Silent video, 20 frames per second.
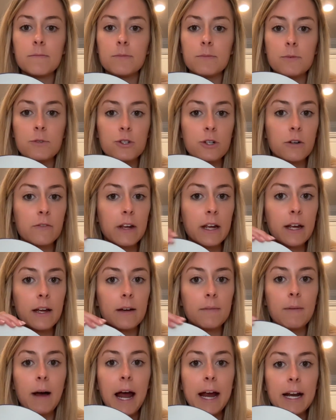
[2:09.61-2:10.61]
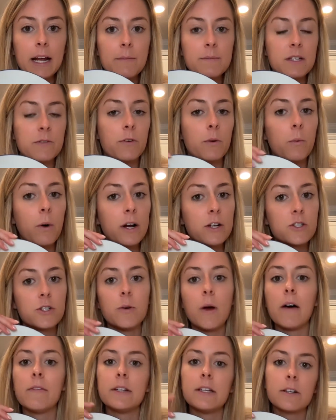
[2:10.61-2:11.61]
serving items if we want to
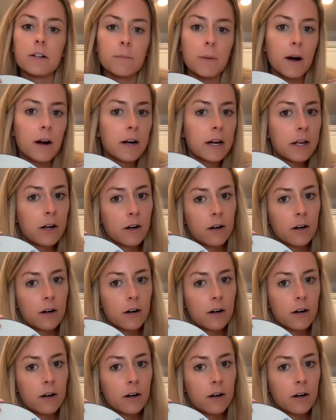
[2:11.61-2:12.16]
have a dinner party